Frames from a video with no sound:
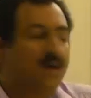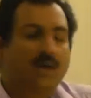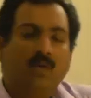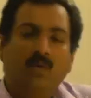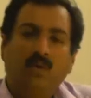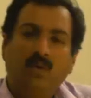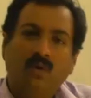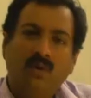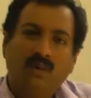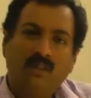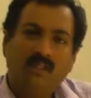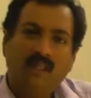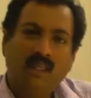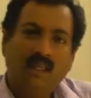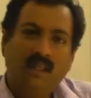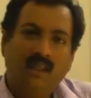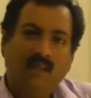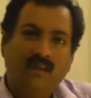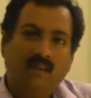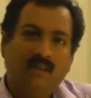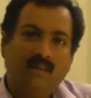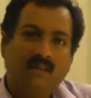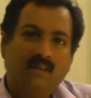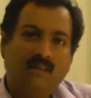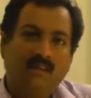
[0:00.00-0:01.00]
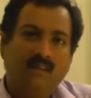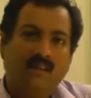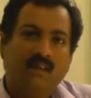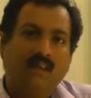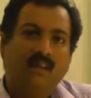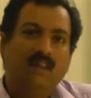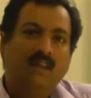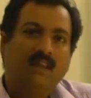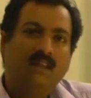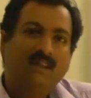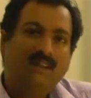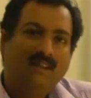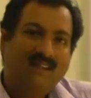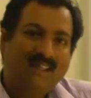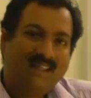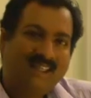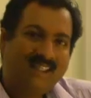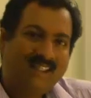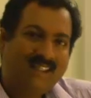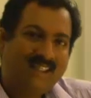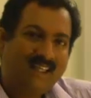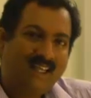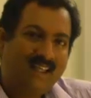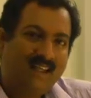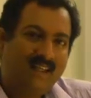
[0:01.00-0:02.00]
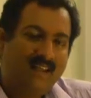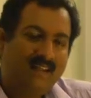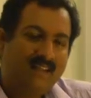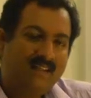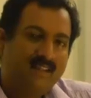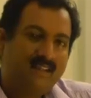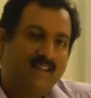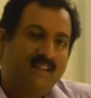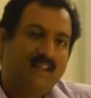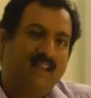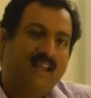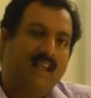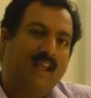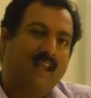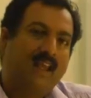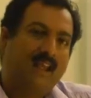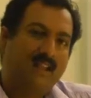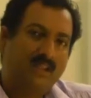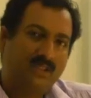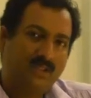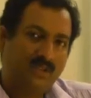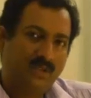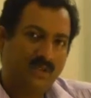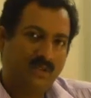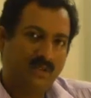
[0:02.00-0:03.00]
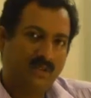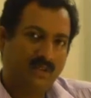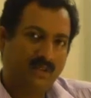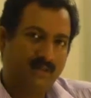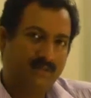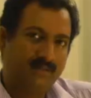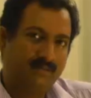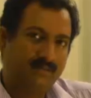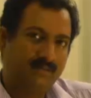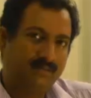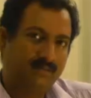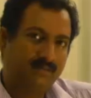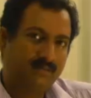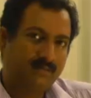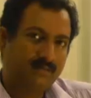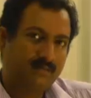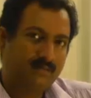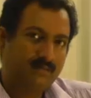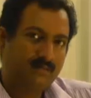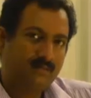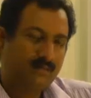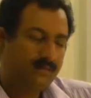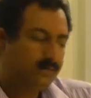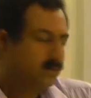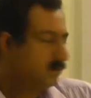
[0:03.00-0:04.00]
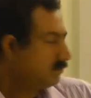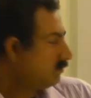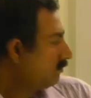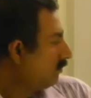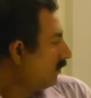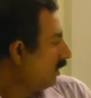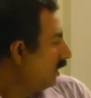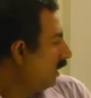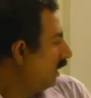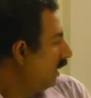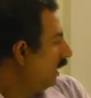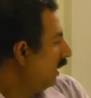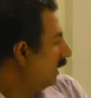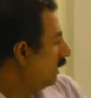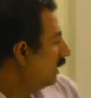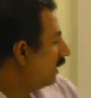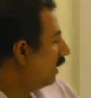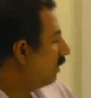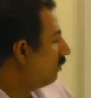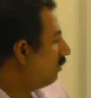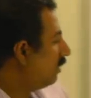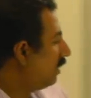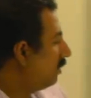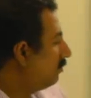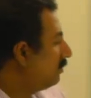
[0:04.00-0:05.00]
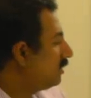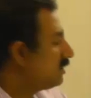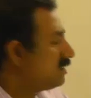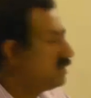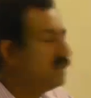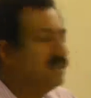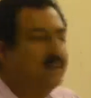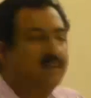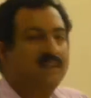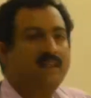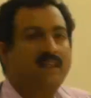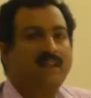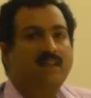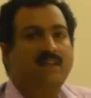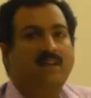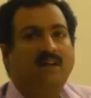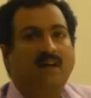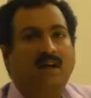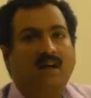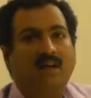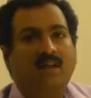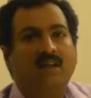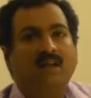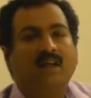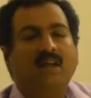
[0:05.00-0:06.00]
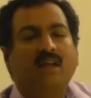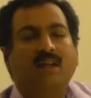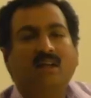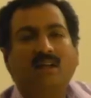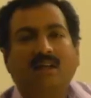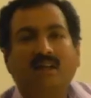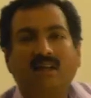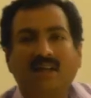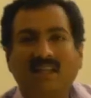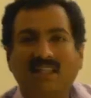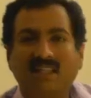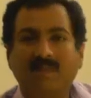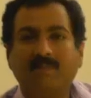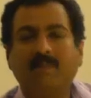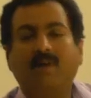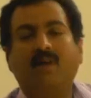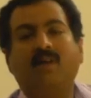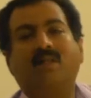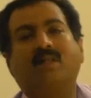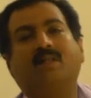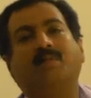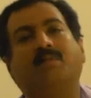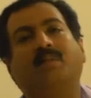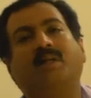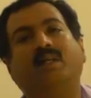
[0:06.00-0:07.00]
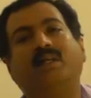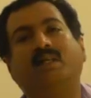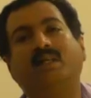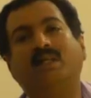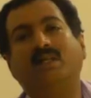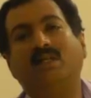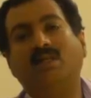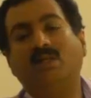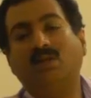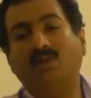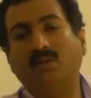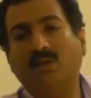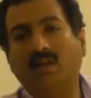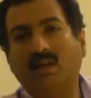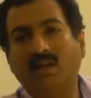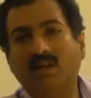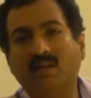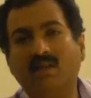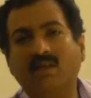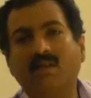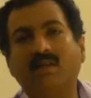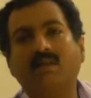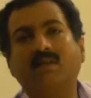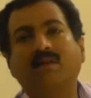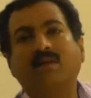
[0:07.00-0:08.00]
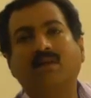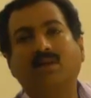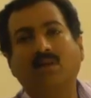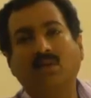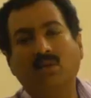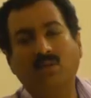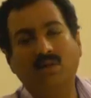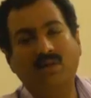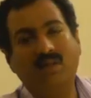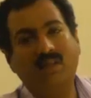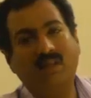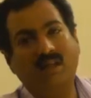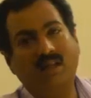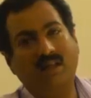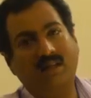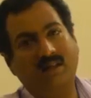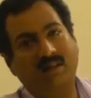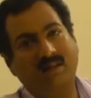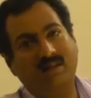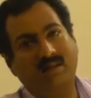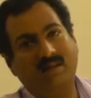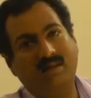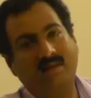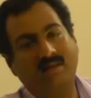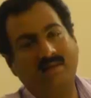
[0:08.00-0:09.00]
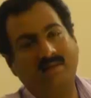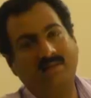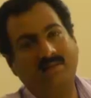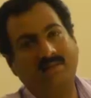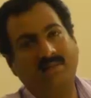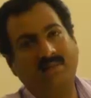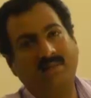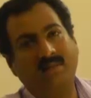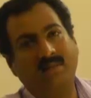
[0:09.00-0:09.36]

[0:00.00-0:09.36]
wholesalers, retailers and so on. Now a business has got responsibilities towards wholesalers.